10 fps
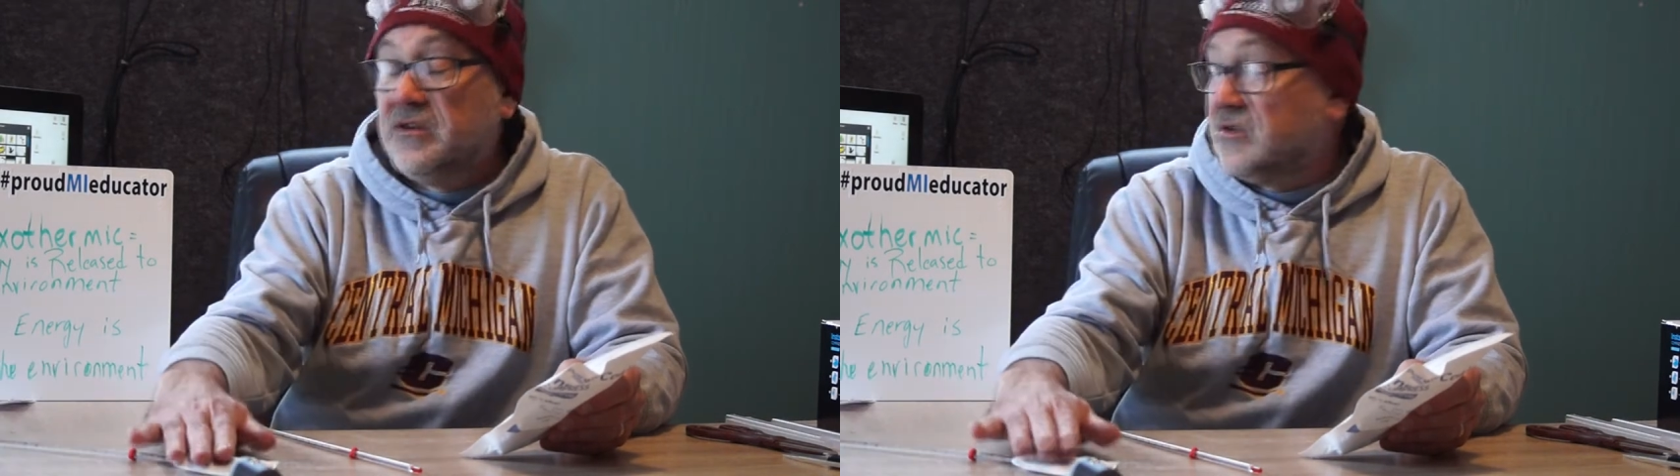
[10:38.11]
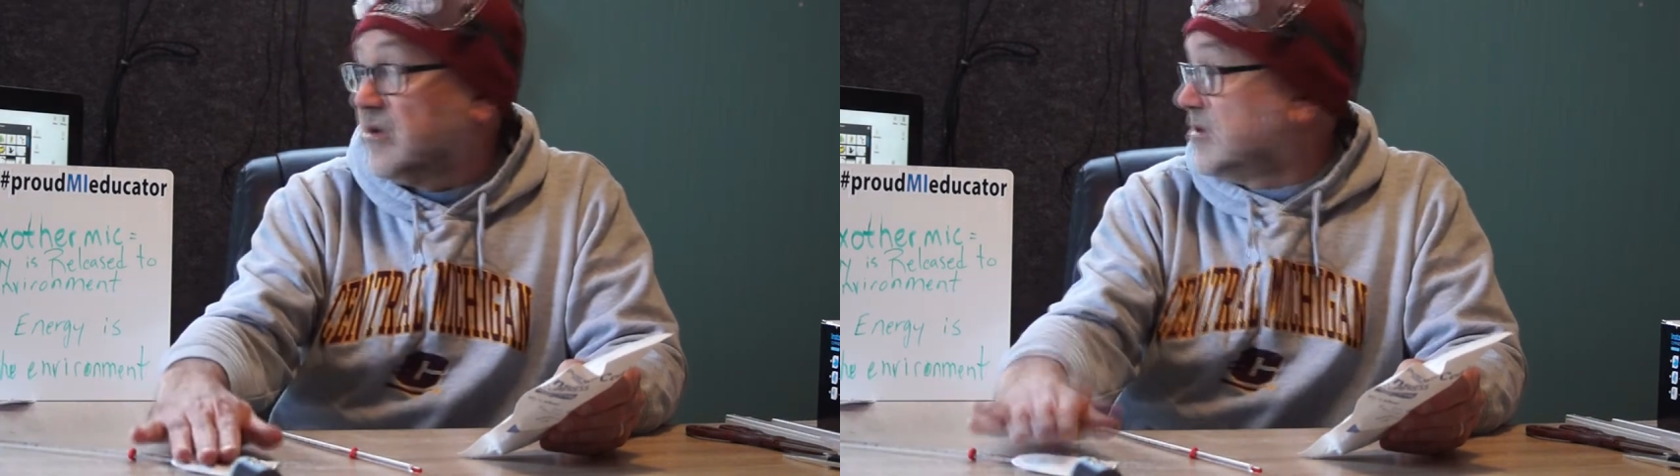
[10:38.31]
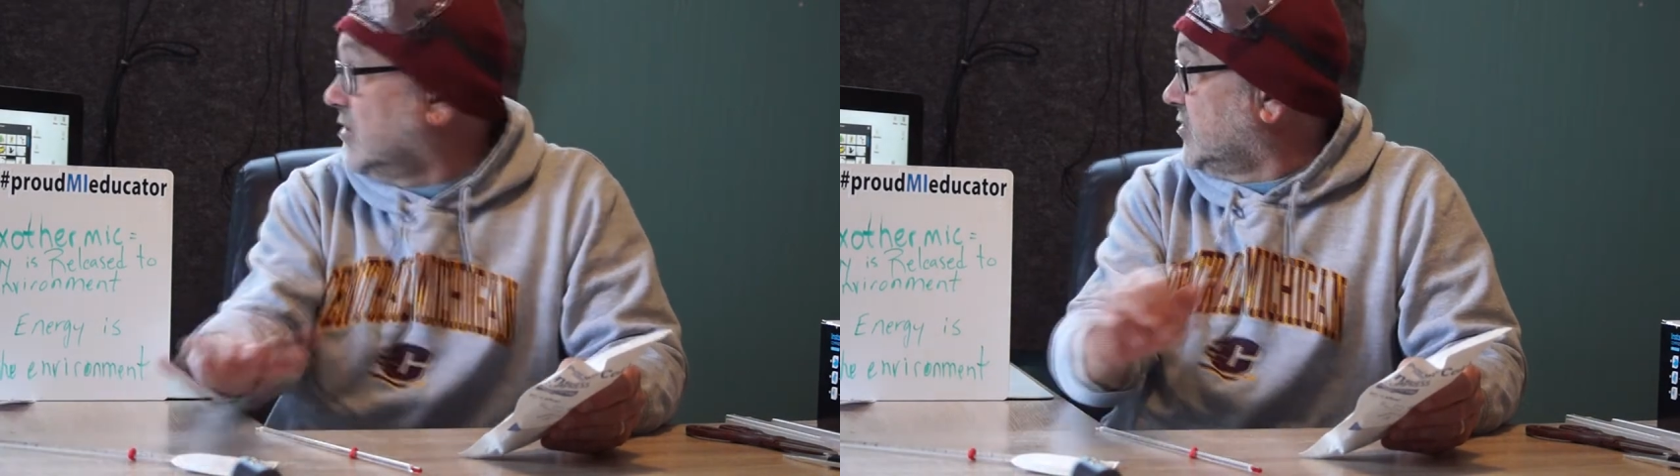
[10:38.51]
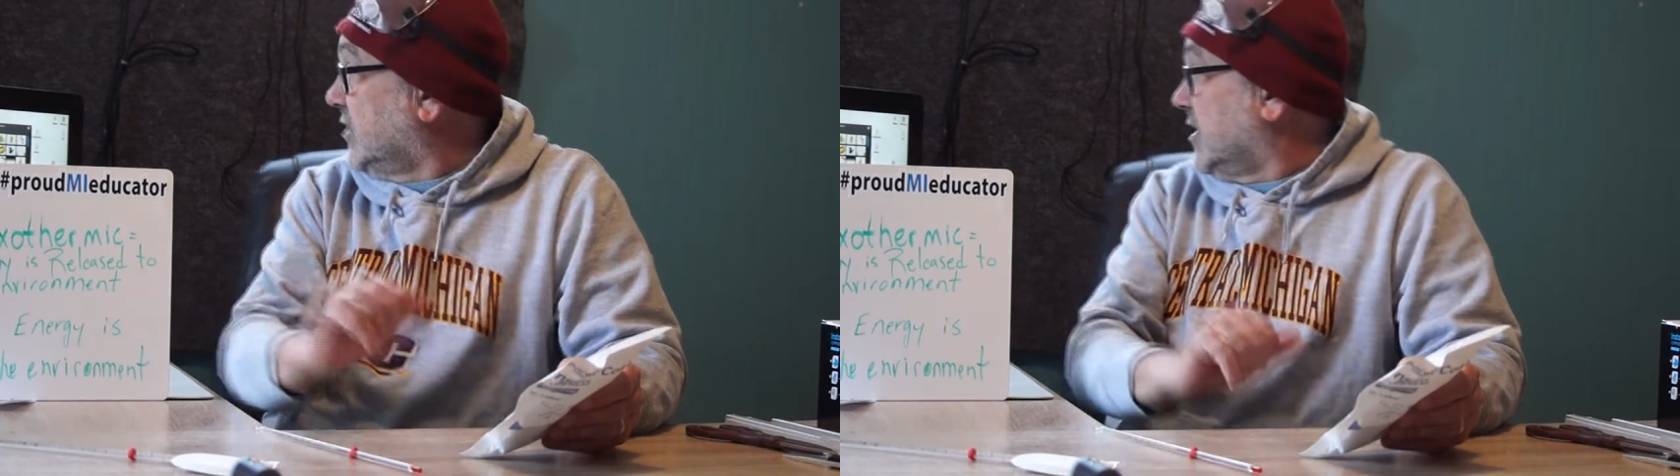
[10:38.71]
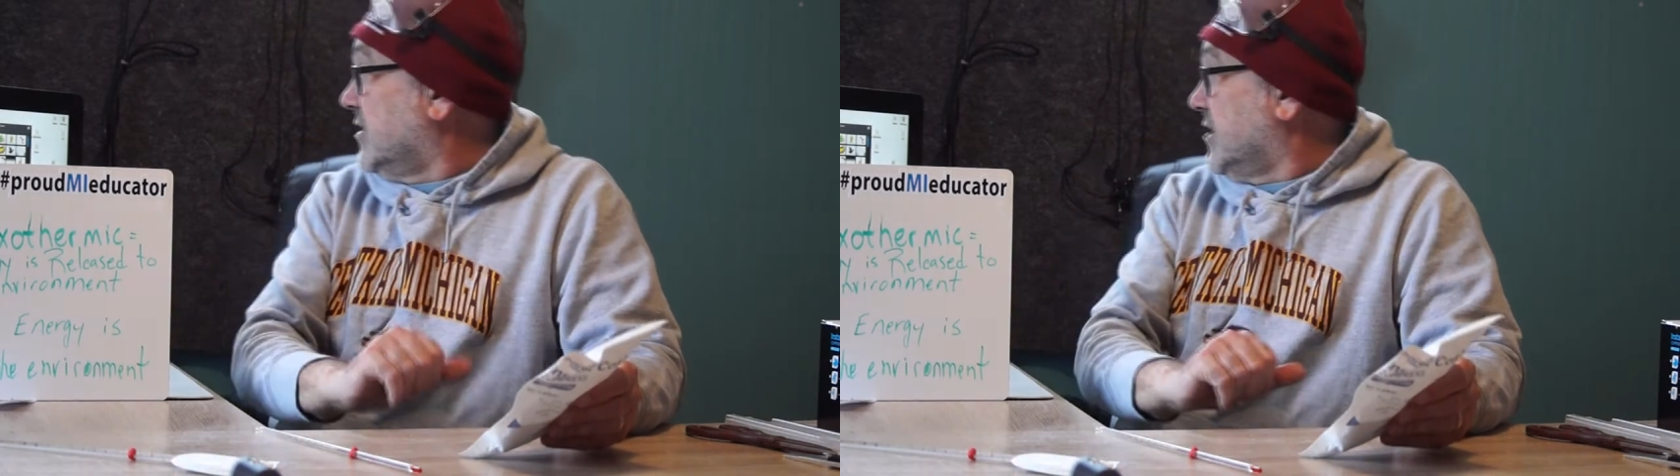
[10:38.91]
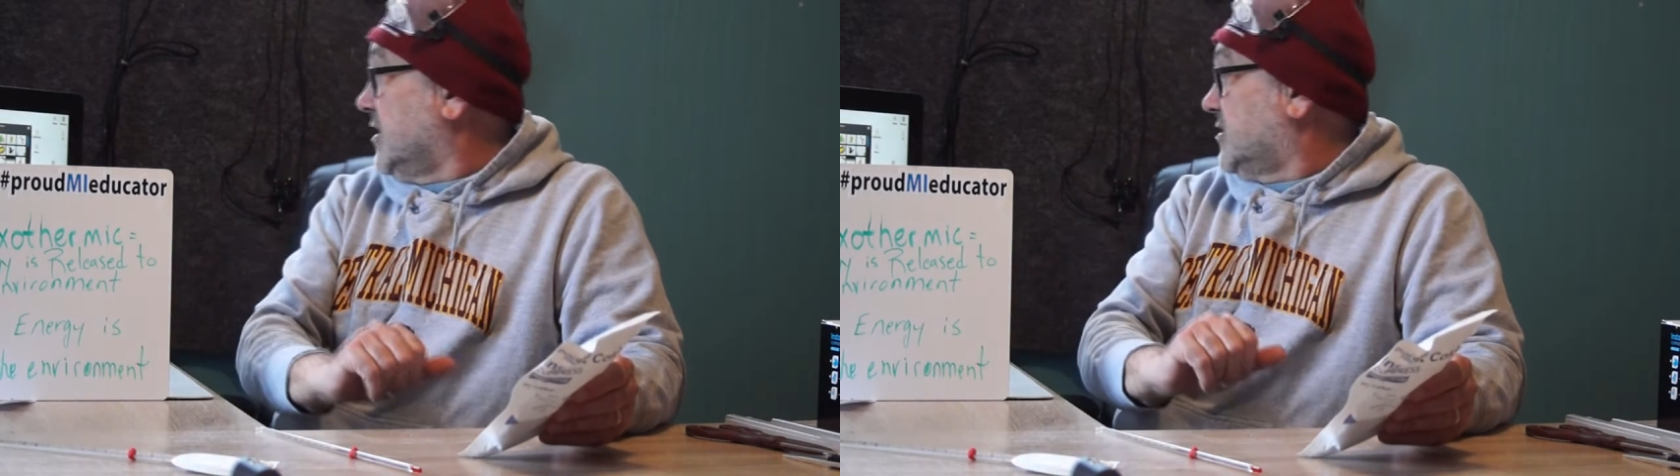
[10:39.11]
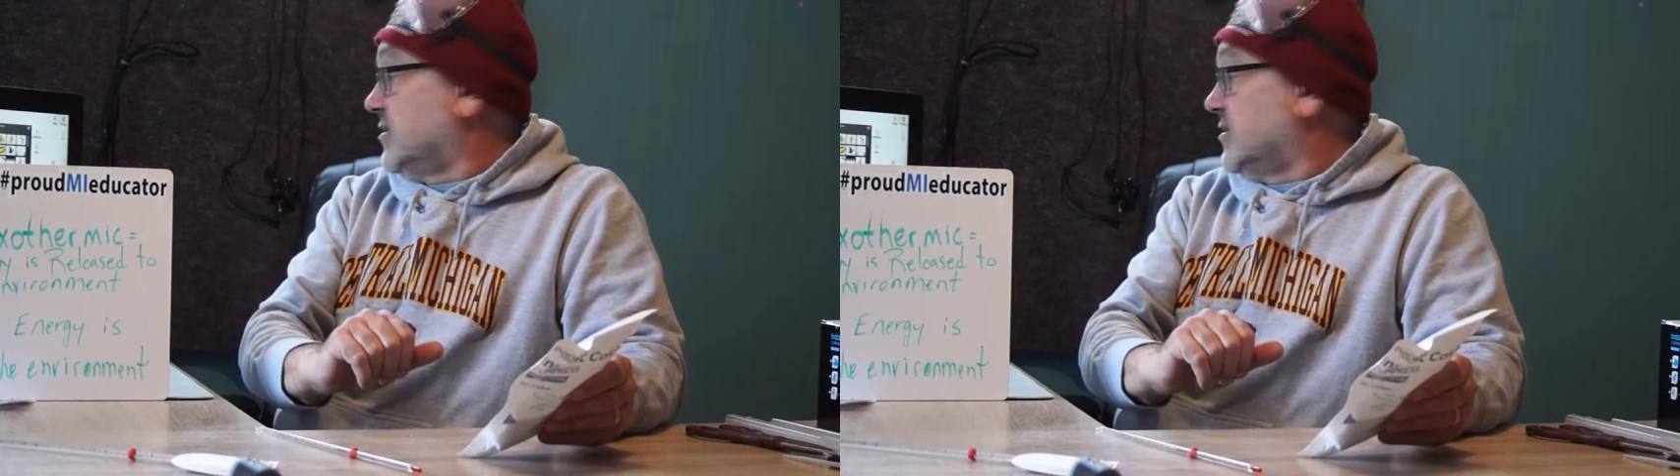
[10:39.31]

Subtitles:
So our toes are getting nice